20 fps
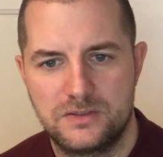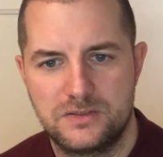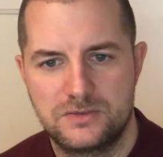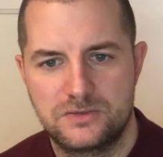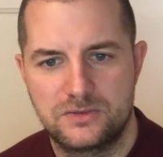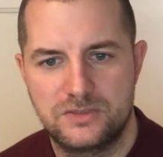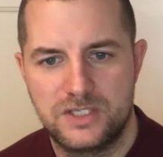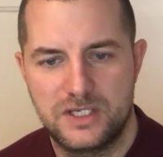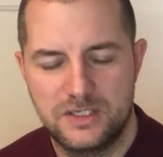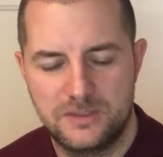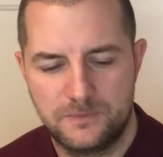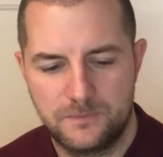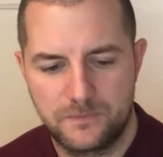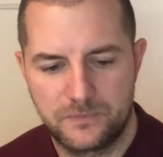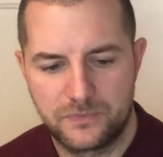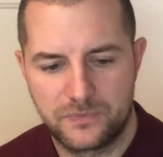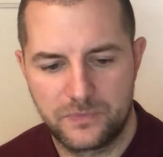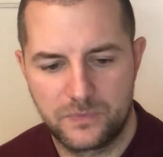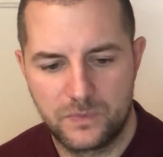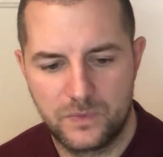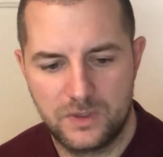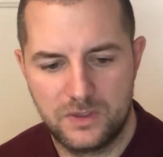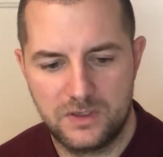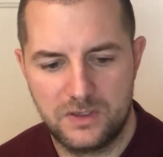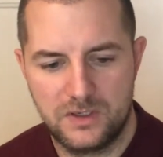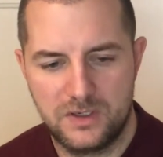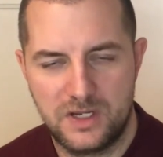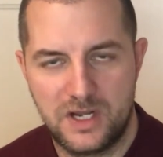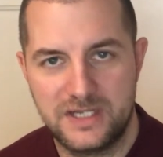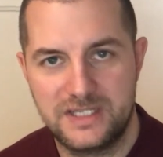So yeah,
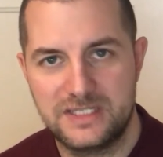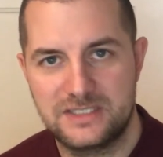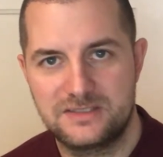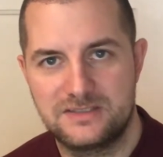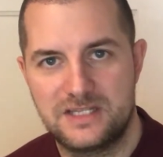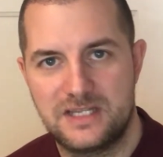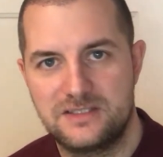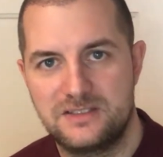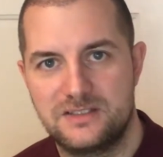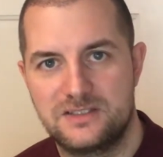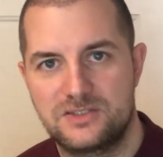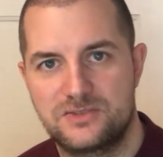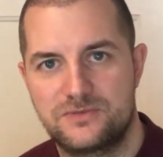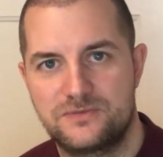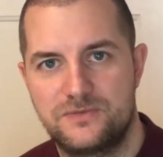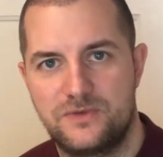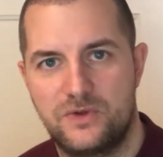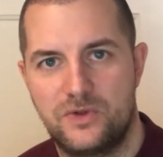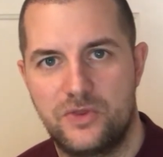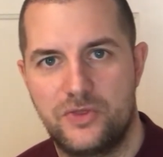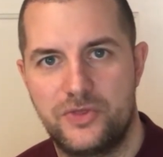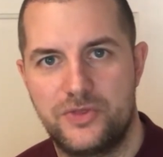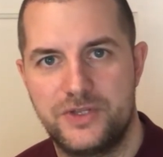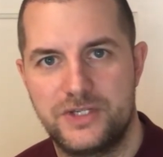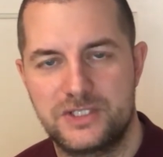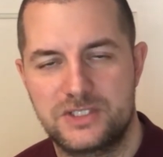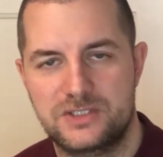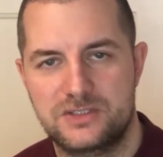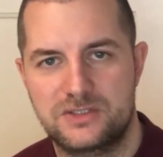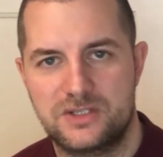I guess that is for
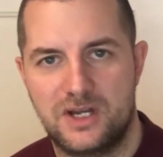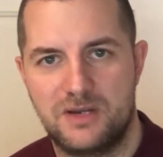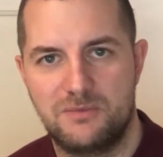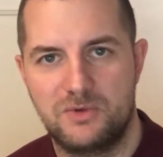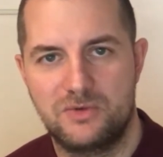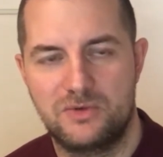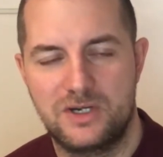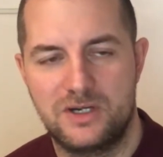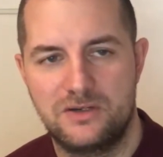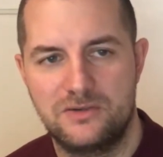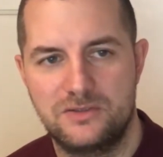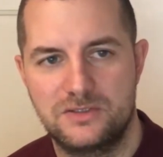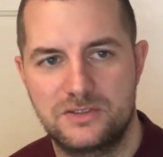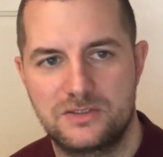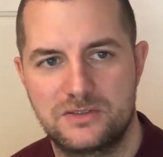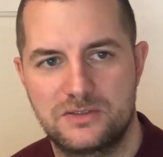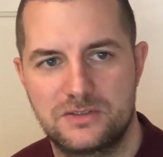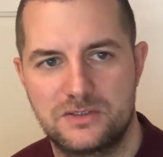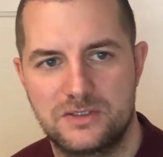this time around.